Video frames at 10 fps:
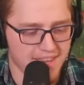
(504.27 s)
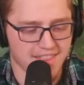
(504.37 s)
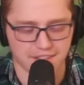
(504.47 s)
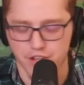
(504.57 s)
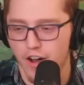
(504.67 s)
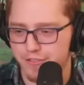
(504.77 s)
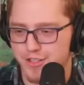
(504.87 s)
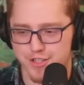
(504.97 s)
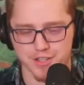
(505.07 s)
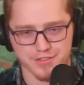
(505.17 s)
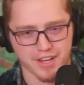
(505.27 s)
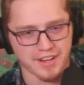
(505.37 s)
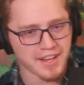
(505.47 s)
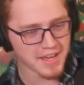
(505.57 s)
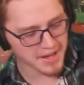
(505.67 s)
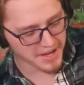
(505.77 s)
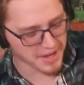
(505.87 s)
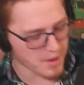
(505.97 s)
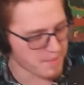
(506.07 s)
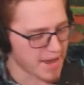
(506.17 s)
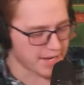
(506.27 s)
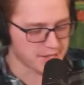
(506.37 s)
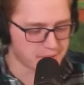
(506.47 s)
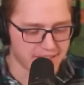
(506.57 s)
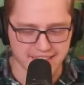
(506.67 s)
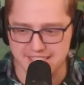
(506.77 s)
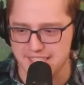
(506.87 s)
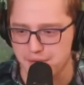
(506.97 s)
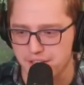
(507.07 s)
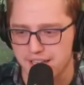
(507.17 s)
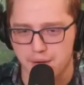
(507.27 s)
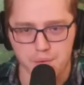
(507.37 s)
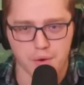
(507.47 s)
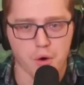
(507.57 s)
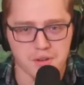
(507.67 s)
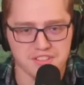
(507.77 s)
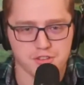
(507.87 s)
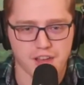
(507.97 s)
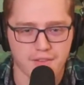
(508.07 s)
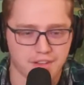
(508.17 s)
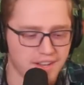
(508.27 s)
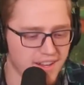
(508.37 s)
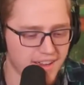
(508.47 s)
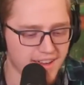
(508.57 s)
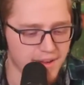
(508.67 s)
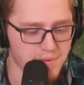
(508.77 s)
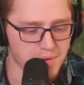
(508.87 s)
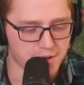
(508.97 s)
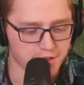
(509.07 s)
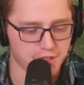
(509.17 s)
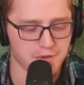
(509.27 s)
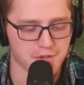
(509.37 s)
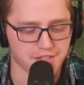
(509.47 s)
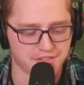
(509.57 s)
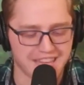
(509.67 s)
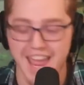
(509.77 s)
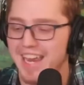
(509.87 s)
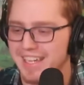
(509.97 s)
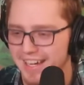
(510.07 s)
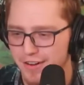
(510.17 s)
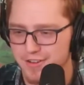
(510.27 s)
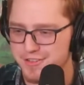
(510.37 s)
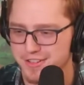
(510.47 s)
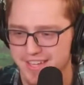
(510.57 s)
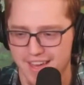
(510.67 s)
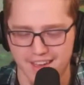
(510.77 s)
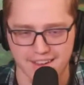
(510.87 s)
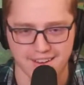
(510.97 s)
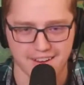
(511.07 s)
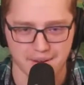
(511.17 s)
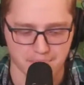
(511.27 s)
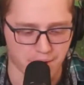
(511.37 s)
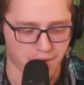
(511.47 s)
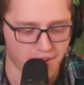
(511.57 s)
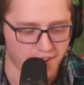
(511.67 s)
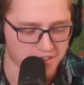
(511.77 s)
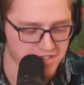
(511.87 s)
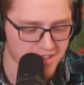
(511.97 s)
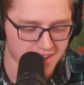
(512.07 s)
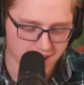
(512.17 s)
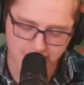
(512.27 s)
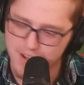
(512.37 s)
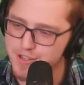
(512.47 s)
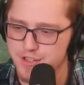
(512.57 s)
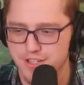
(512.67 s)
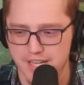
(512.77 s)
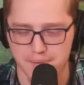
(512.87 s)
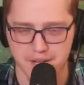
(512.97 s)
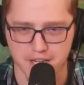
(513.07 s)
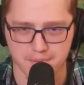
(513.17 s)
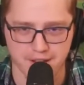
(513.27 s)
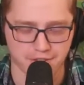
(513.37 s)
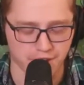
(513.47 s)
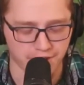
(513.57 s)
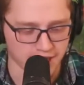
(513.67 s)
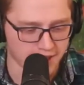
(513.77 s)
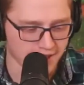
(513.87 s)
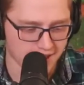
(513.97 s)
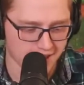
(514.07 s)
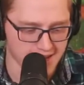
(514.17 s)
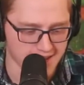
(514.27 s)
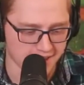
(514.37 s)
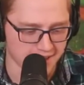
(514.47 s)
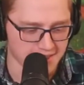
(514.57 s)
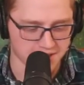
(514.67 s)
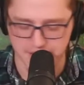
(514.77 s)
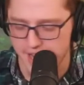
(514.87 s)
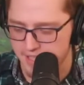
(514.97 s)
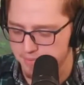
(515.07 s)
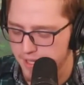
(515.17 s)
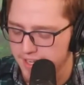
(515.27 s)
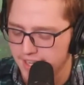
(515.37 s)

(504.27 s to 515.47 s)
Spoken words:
Dolphins should have done back in 2019. They went like 0-7 and were accused of tanking, $100K per loss. Should have just got Baker Mayfield on there and tanked. But